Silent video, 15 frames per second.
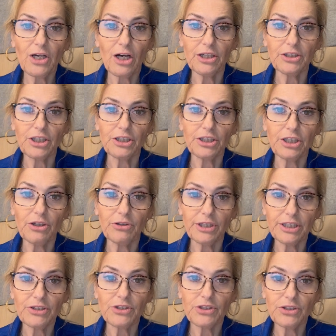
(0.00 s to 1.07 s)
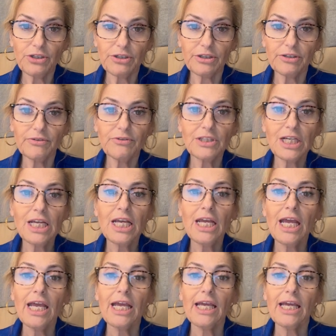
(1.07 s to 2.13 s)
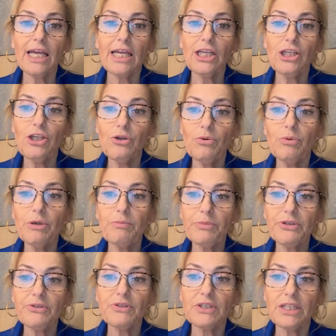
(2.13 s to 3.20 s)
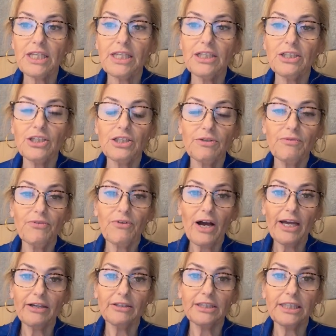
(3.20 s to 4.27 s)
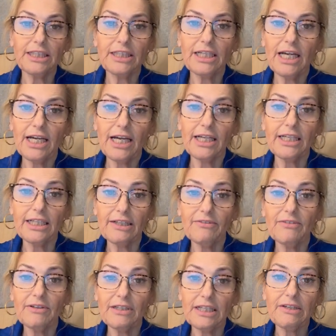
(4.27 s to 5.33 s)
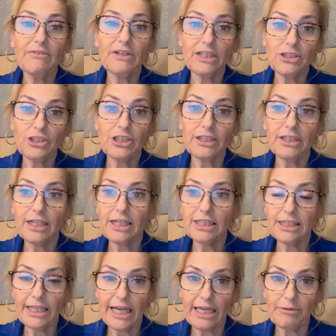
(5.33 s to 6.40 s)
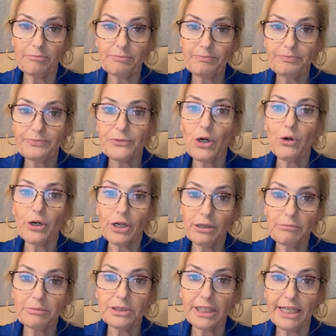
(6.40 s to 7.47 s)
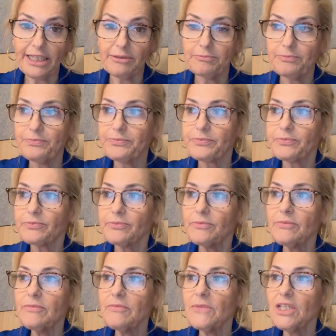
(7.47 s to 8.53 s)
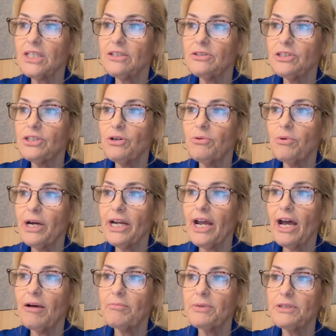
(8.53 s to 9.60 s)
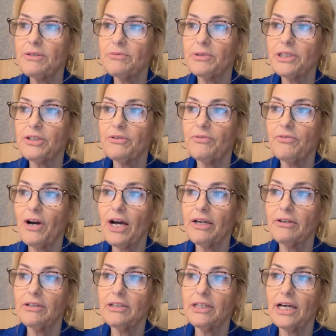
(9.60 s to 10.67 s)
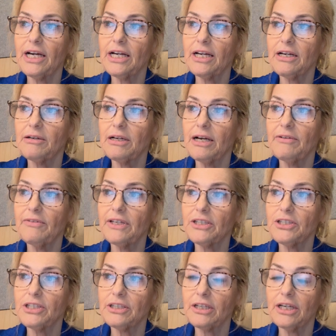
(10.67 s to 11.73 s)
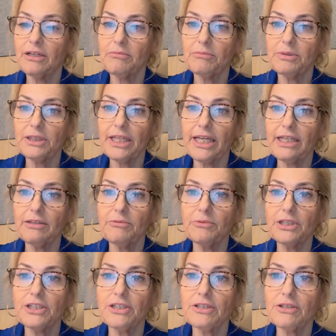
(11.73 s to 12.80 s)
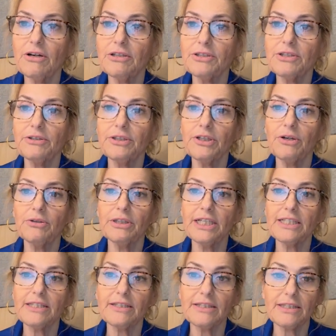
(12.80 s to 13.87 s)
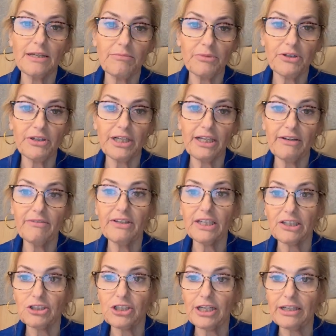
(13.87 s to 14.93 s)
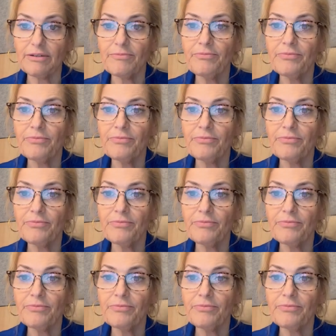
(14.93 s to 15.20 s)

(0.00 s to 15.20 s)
on the notice served you will proceed to filing an, an eviction claim or complaint so what happens when you file a co eviction complaint which is also known as a summary eviction